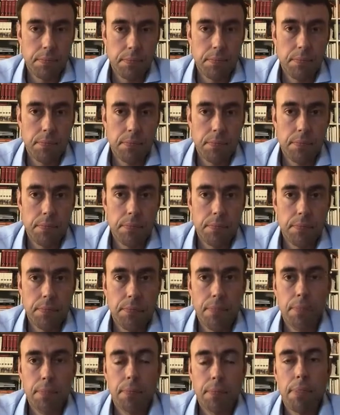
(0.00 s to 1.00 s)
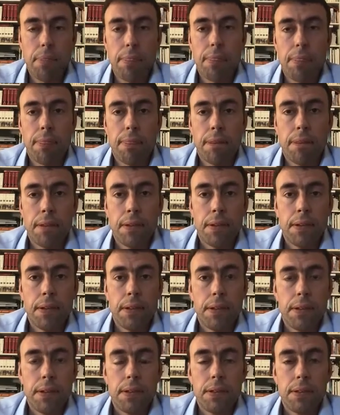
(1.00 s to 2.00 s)

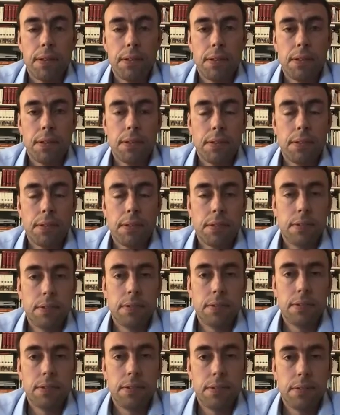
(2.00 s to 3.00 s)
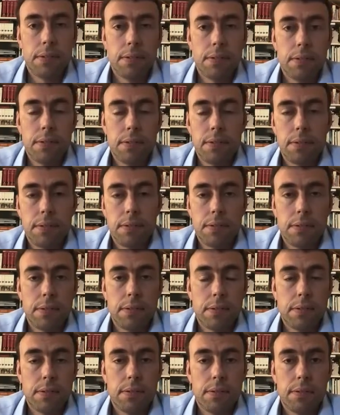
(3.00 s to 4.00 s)

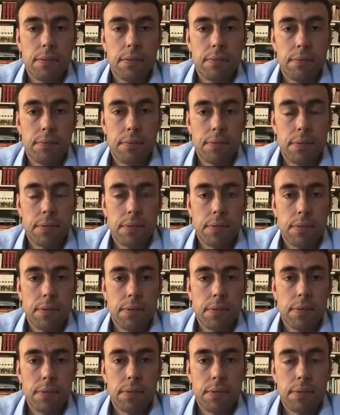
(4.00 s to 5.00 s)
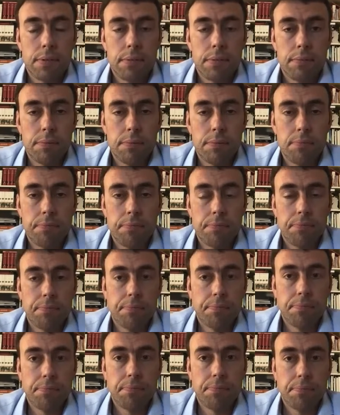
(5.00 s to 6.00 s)

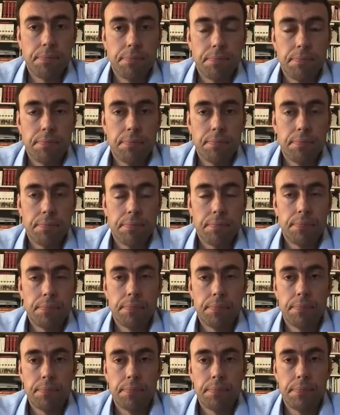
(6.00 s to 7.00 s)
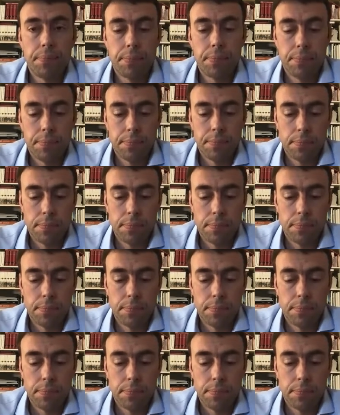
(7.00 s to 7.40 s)
(not speaking)